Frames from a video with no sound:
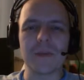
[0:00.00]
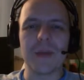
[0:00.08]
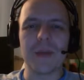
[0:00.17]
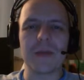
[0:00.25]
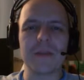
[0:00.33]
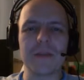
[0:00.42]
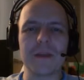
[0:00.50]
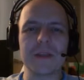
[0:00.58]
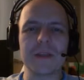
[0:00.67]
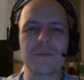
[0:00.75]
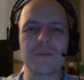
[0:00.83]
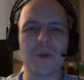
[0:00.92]
we got
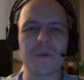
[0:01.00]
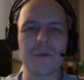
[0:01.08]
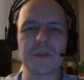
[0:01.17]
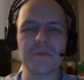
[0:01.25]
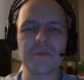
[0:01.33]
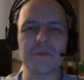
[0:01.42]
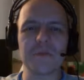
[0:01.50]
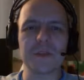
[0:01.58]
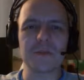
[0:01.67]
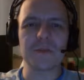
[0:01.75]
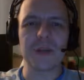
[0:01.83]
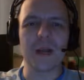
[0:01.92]
these promos
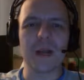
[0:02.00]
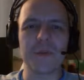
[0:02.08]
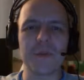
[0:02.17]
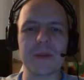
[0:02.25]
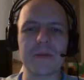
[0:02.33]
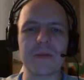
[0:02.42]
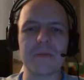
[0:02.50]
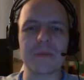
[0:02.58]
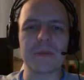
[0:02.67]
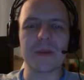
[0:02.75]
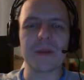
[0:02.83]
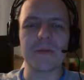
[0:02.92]
split up, and
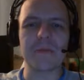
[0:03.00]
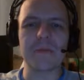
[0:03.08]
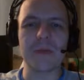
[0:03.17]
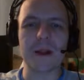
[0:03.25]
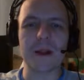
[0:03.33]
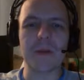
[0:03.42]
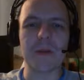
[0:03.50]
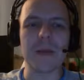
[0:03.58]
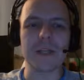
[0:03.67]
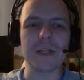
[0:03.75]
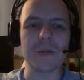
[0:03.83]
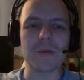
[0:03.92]
3 of them are Friday Night
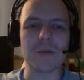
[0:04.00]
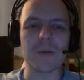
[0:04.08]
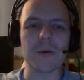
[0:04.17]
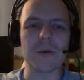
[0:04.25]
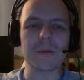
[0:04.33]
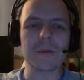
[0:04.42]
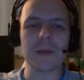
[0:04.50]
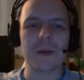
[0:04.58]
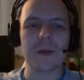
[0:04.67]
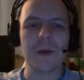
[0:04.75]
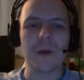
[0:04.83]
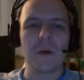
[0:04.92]
Magic promos.
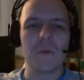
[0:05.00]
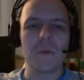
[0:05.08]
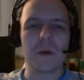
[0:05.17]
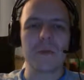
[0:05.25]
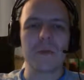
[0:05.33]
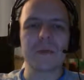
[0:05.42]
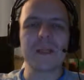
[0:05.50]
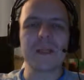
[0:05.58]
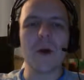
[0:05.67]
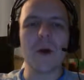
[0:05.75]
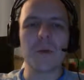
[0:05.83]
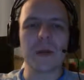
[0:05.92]
One of them is
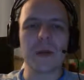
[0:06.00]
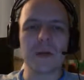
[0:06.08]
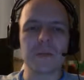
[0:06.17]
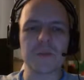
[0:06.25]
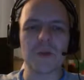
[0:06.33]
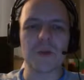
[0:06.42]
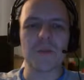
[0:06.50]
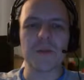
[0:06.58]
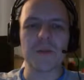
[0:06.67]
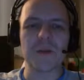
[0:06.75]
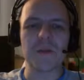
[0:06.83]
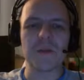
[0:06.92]
the Open House promo,
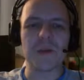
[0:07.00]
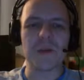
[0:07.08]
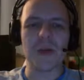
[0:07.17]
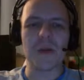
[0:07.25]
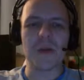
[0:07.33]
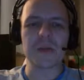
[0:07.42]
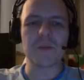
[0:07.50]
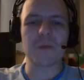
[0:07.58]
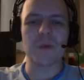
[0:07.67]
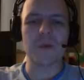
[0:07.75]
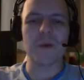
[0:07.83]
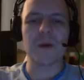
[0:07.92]
then we have the Buy Box
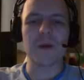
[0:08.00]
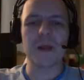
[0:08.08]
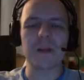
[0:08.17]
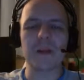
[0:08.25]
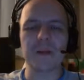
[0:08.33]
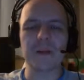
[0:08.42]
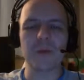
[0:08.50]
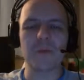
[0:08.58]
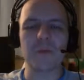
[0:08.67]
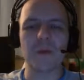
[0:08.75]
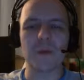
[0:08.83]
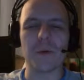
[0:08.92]
promo, and an additional
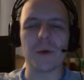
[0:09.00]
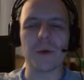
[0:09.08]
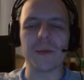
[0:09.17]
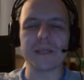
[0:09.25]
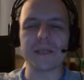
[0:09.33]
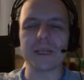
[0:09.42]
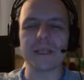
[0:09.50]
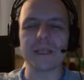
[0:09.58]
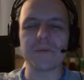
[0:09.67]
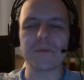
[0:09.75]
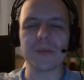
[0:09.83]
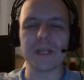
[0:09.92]
promo. I'm guessing
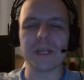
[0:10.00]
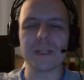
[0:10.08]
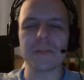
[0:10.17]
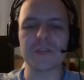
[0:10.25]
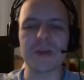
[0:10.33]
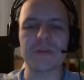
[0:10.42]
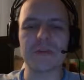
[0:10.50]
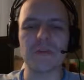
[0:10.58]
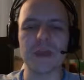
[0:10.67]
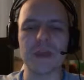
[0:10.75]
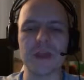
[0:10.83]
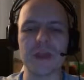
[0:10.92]
it's potentially Draft
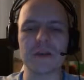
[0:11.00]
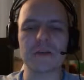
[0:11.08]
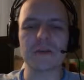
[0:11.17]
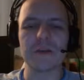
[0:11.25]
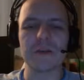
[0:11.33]
Weekend.